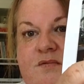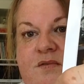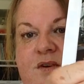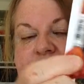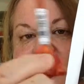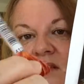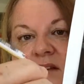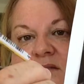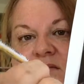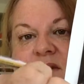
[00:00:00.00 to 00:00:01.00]

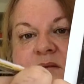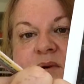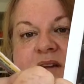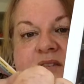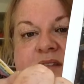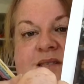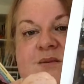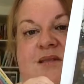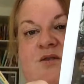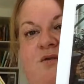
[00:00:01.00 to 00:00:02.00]
whatever this
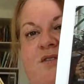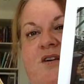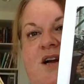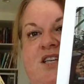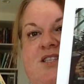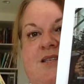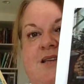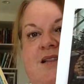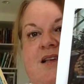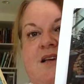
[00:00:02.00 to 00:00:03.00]
one's called, variations,
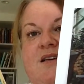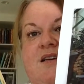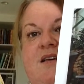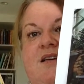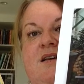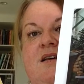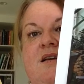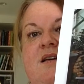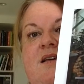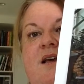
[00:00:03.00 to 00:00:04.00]
I think.
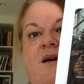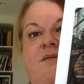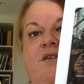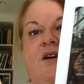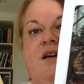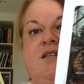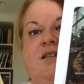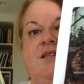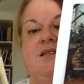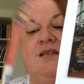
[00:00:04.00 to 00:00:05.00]
Yeah, variations.